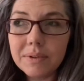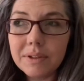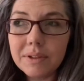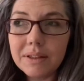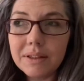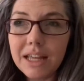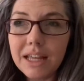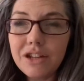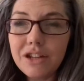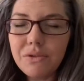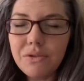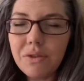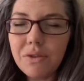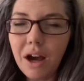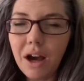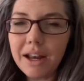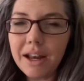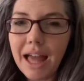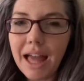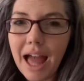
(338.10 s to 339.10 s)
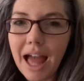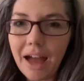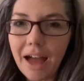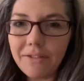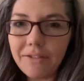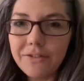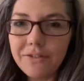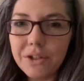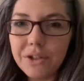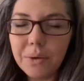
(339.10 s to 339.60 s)
they do not
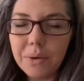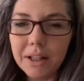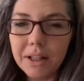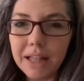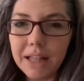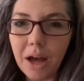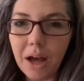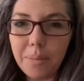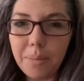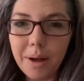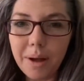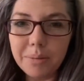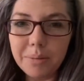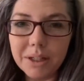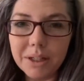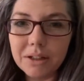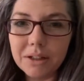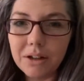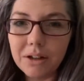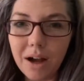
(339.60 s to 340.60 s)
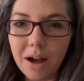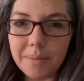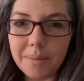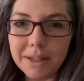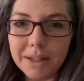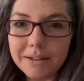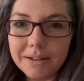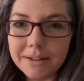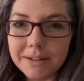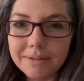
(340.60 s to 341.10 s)
have to allow public
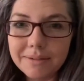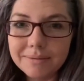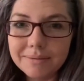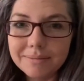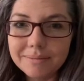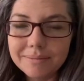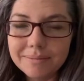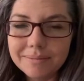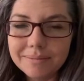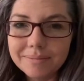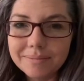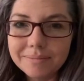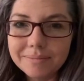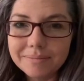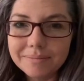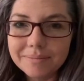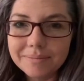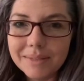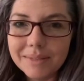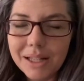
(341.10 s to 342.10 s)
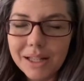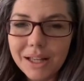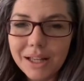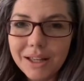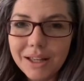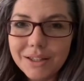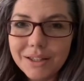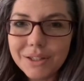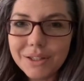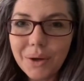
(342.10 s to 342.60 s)
comment.
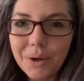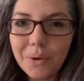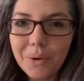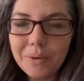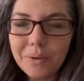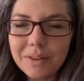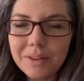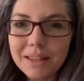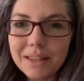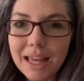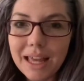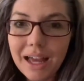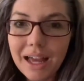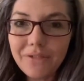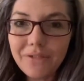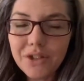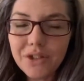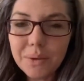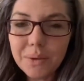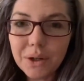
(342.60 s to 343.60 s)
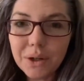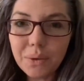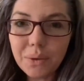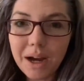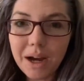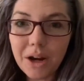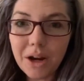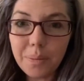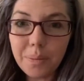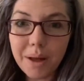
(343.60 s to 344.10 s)
So they have to
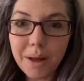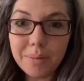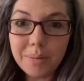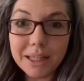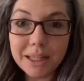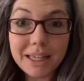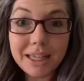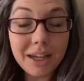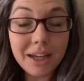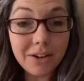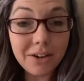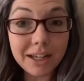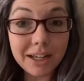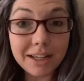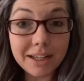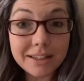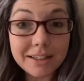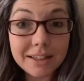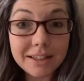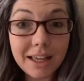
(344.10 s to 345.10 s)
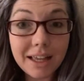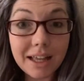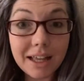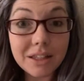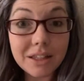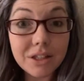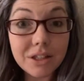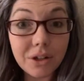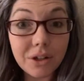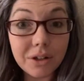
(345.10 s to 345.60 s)
require public hearings
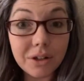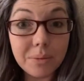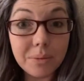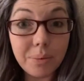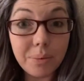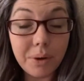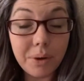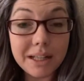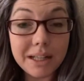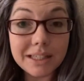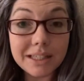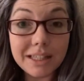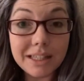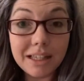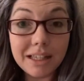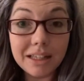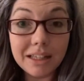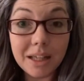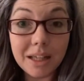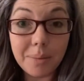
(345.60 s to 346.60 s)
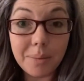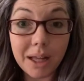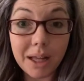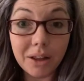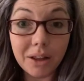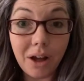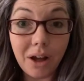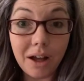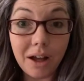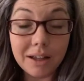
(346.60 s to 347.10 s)
at certain points legally by
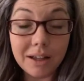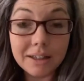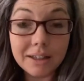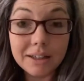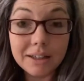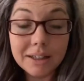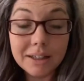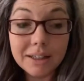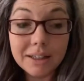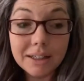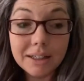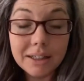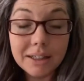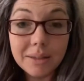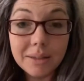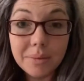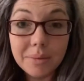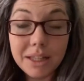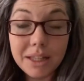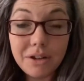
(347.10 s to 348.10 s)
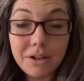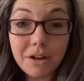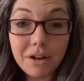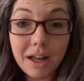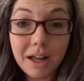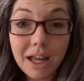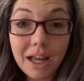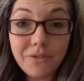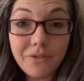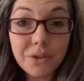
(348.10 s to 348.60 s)
law, but they do not
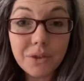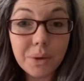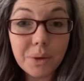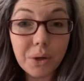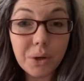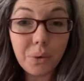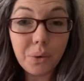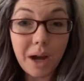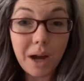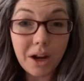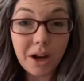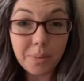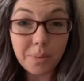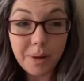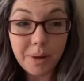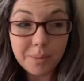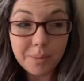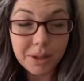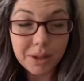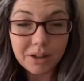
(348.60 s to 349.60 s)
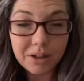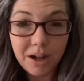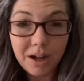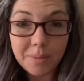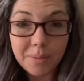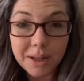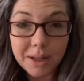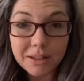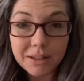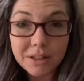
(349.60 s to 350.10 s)
have to require public
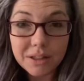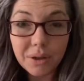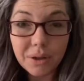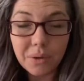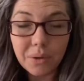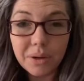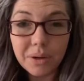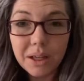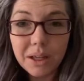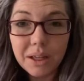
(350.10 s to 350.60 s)
comment. So